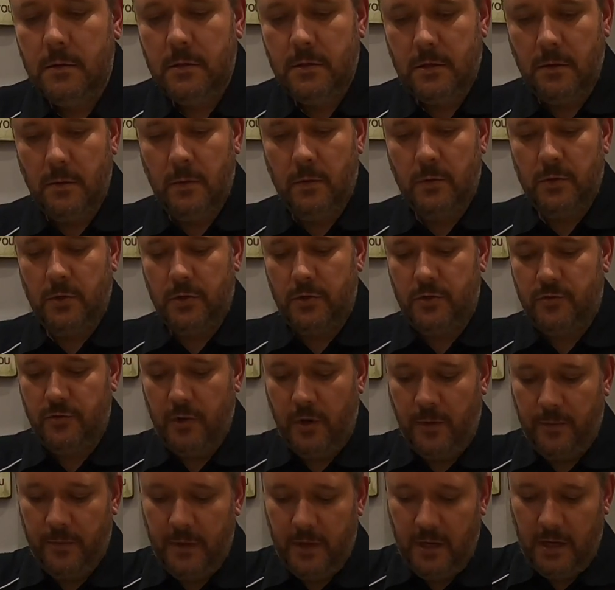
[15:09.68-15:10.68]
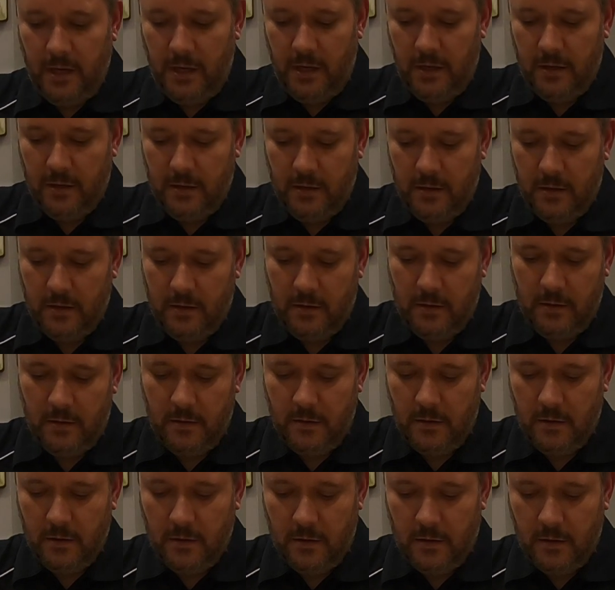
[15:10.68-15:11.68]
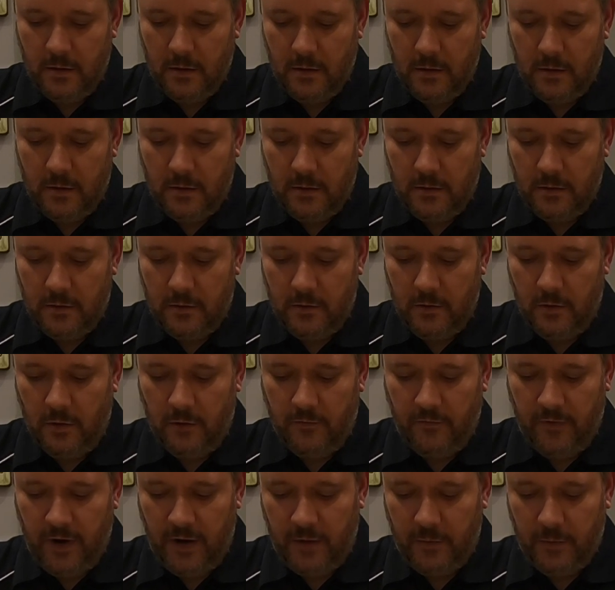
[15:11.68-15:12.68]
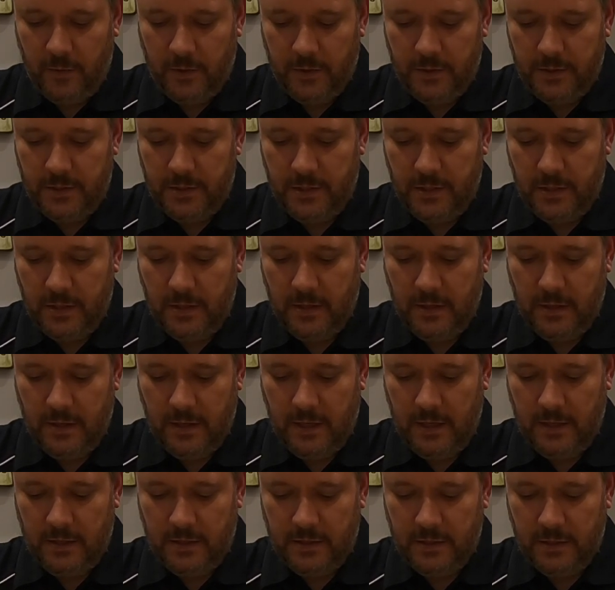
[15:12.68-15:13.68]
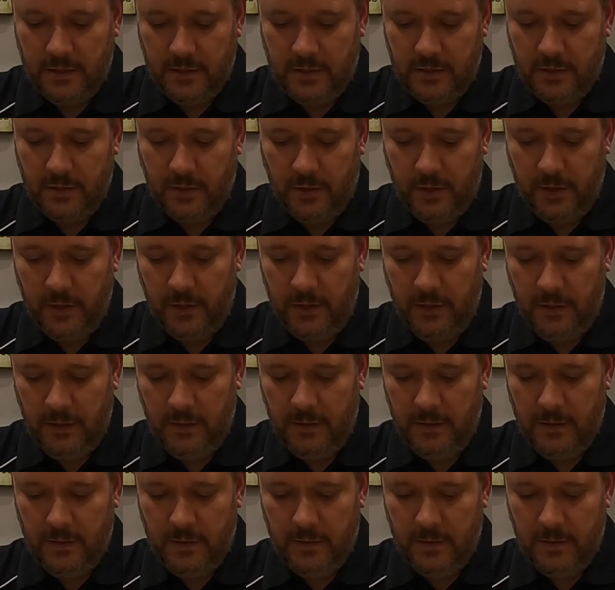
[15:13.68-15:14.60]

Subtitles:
So we'll just drop the Dawn Redwoods into the soil